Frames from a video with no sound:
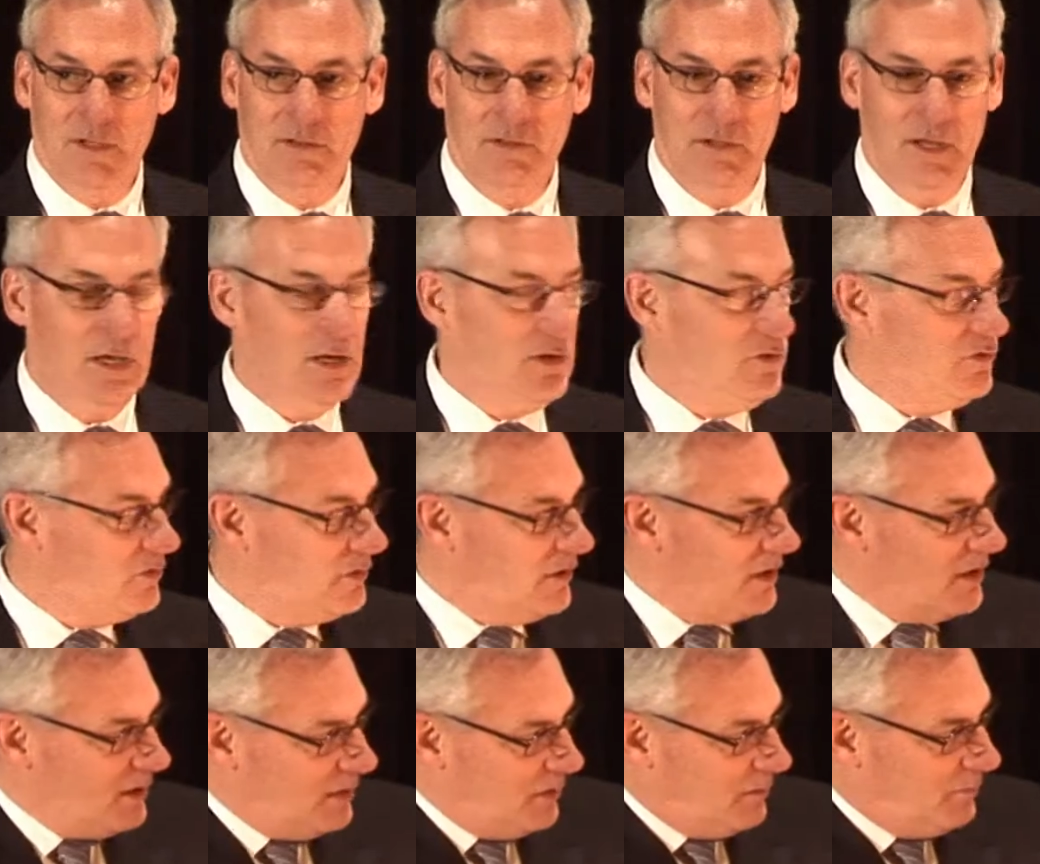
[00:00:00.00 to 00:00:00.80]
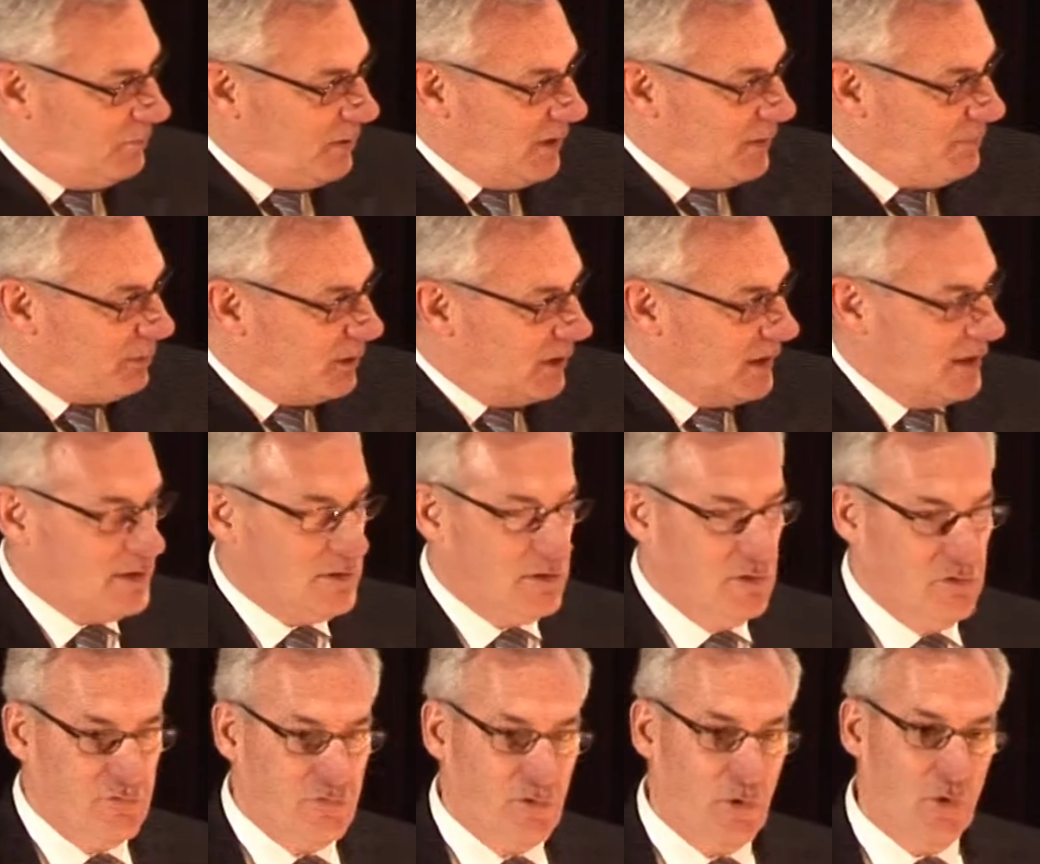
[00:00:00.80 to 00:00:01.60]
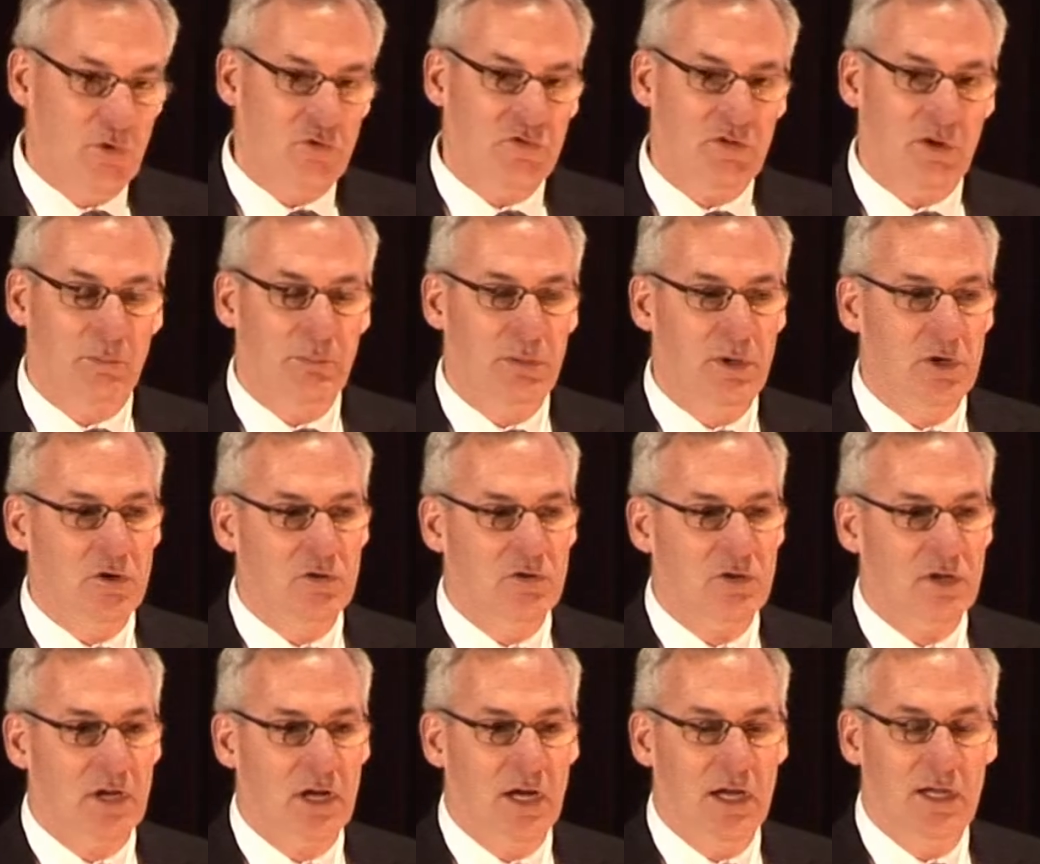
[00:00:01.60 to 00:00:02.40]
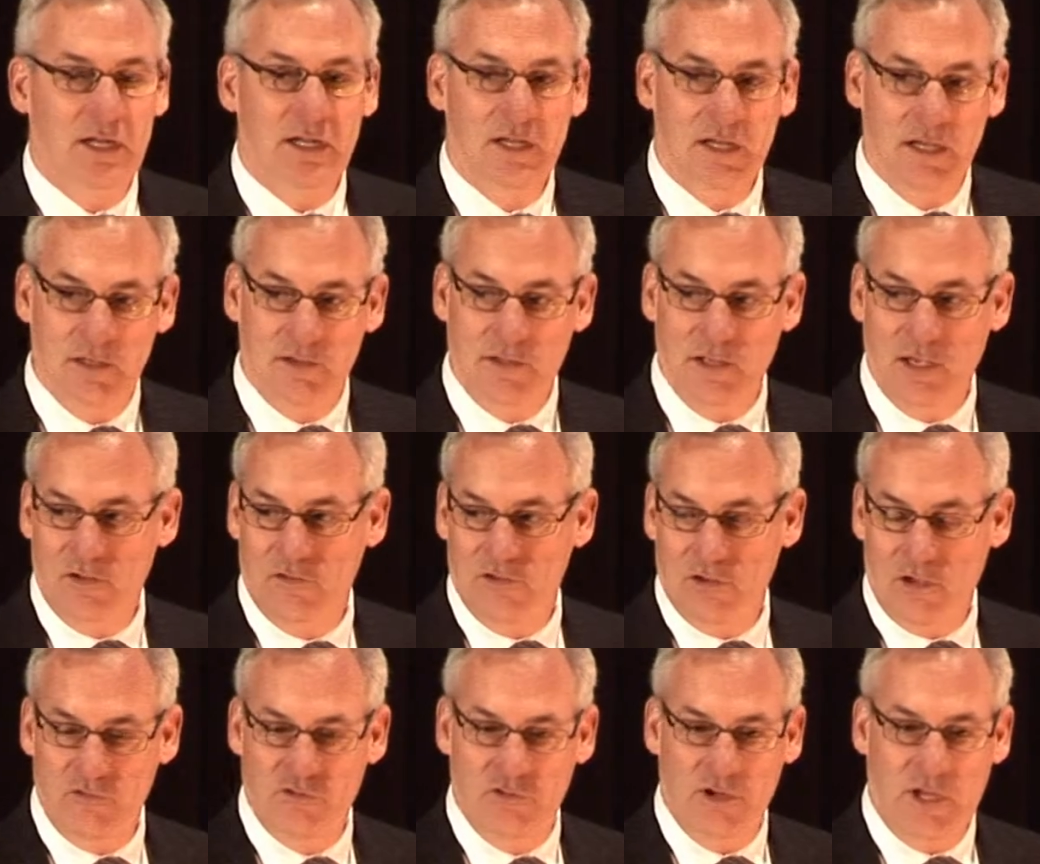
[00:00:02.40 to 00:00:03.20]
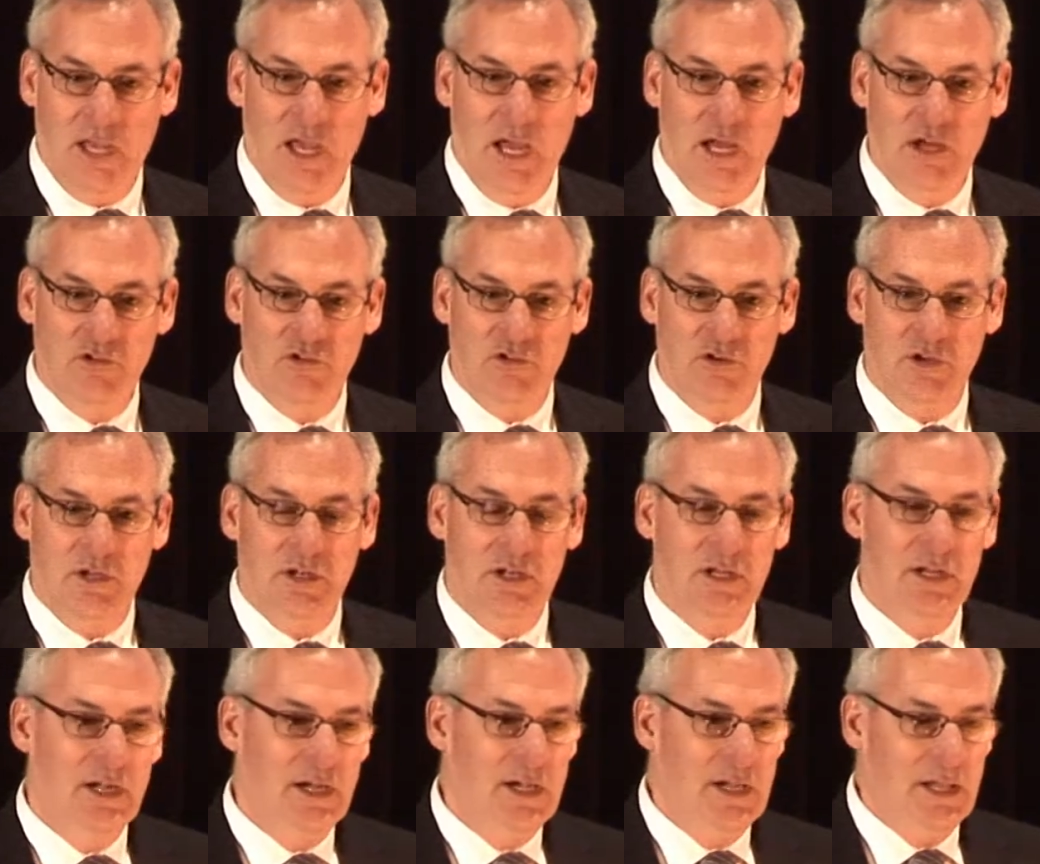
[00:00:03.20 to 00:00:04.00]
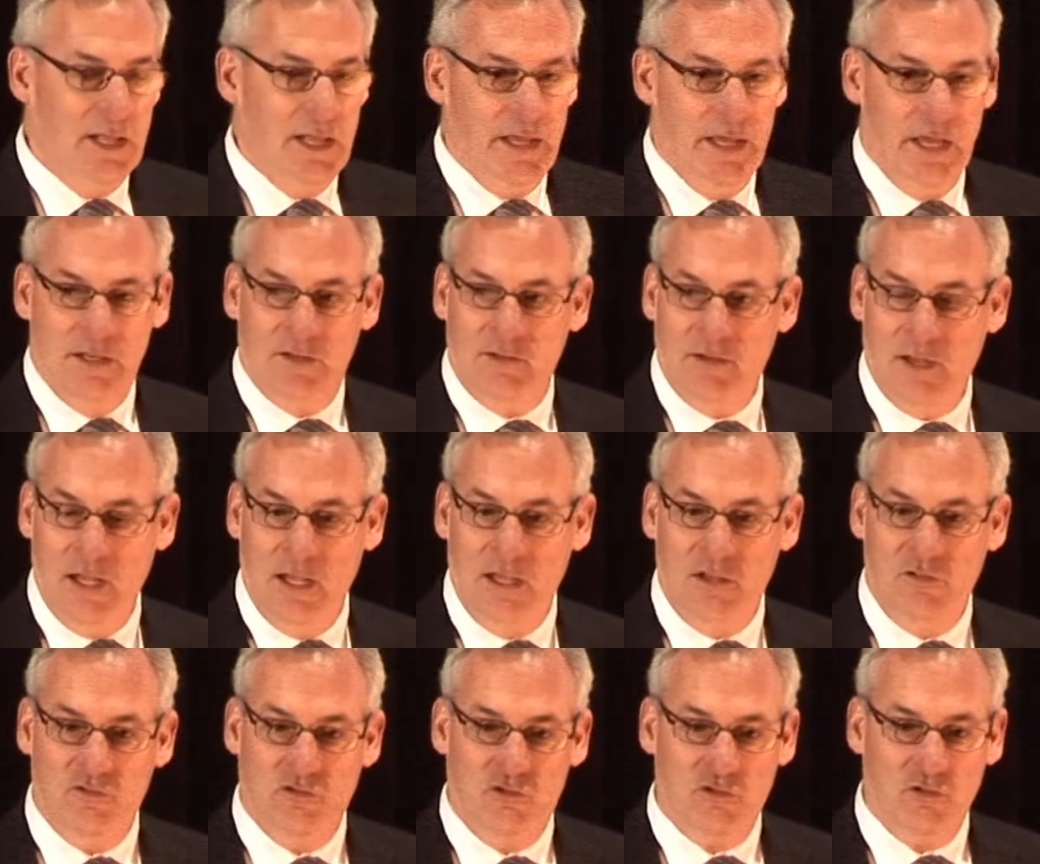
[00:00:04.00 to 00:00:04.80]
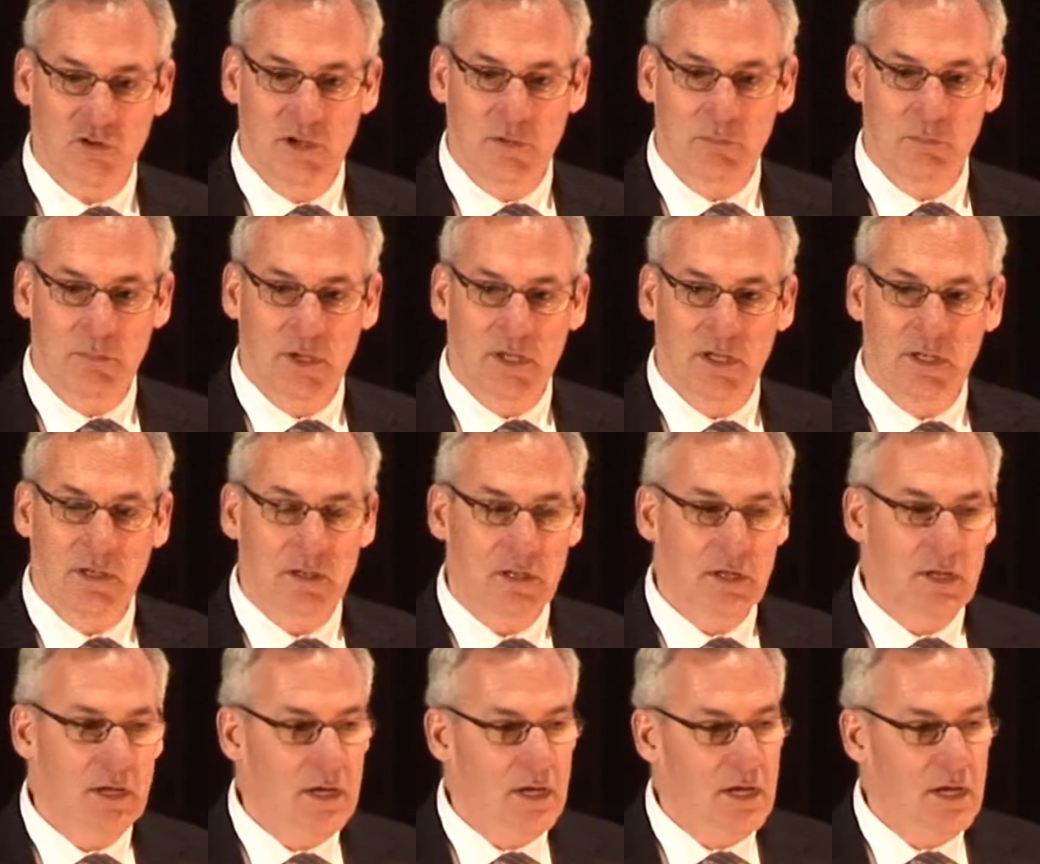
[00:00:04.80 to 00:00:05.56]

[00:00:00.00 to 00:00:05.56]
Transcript: It takes people like these folks up here tonight. It takes education. It takes treatment.